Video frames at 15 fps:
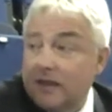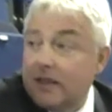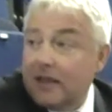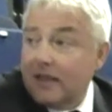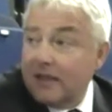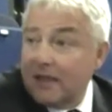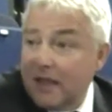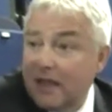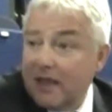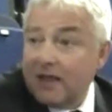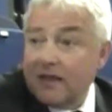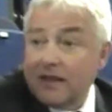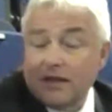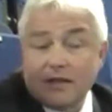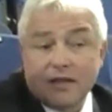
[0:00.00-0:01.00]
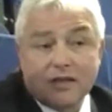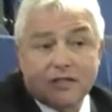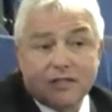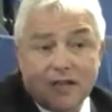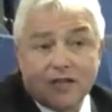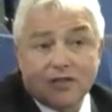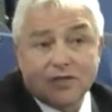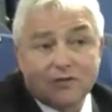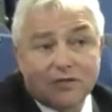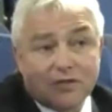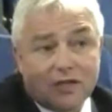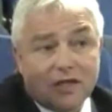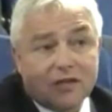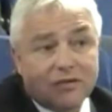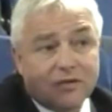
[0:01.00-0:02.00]
in their statutes,
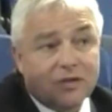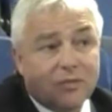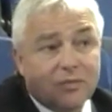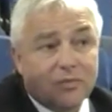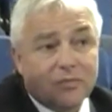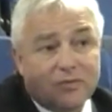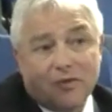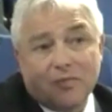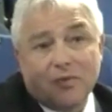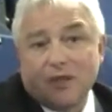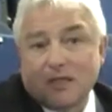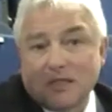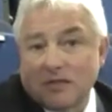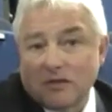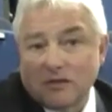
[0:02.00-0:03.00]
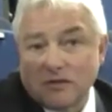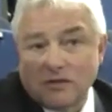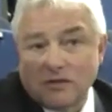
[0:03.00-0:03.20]
their political